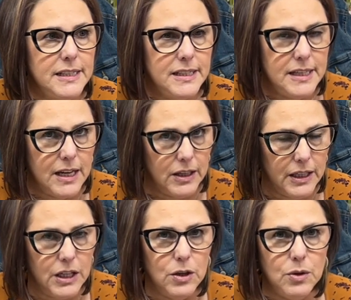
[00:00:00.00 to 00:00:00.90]

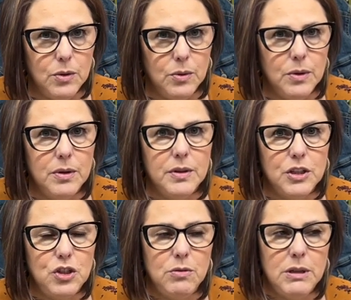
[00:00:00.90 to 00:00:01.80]
telling you
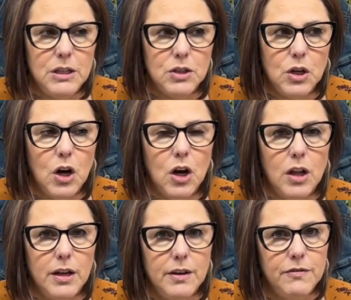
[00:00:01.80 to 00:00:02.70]
that you need to
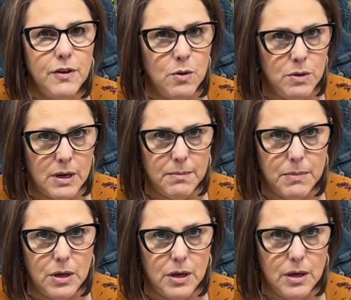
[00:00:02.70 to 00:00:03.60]
call a phone
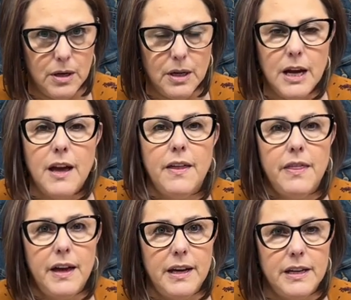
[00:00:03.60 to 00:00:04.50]
number
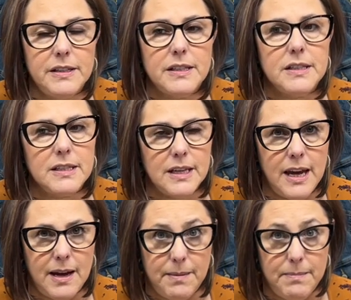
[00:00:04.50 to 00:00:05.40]
that it's a
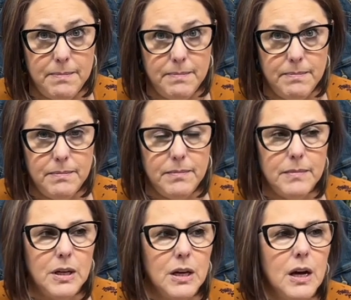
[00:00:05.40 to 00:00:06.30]
scam.
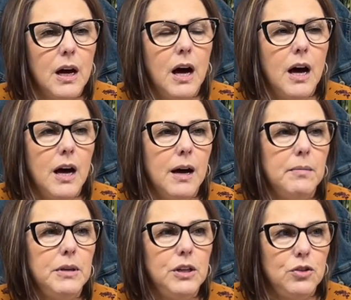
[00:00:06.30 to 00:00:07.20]

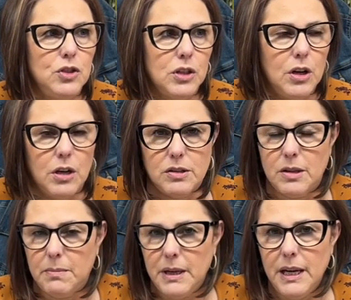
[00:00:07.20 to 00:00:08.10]
Um, you should call
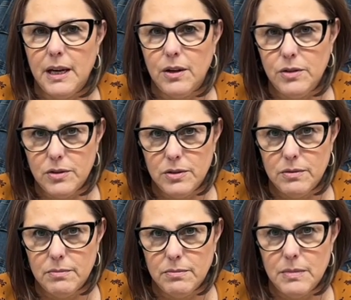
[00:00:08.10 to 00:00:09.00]
somebody else
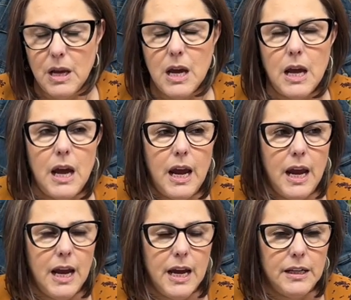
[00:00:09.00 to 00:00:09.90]

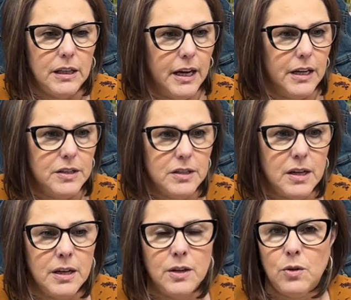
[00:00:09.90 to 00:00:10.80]
and like a
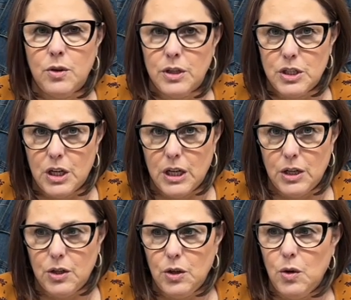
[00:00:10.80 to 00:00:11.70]
son or a
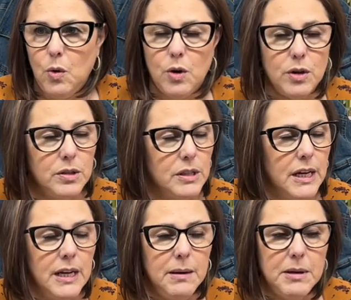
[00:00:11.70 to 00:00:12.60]
daughter or
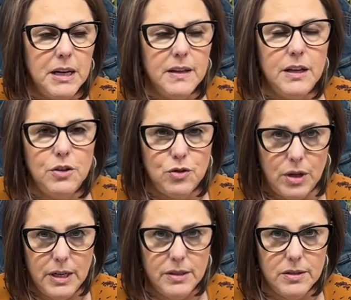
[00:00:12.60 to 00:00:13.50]
anybody that you
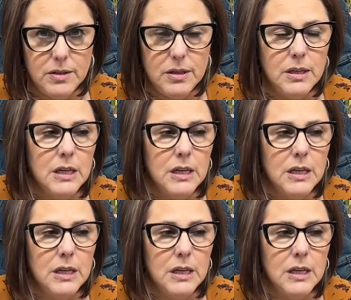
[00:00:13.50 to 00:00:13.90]
trust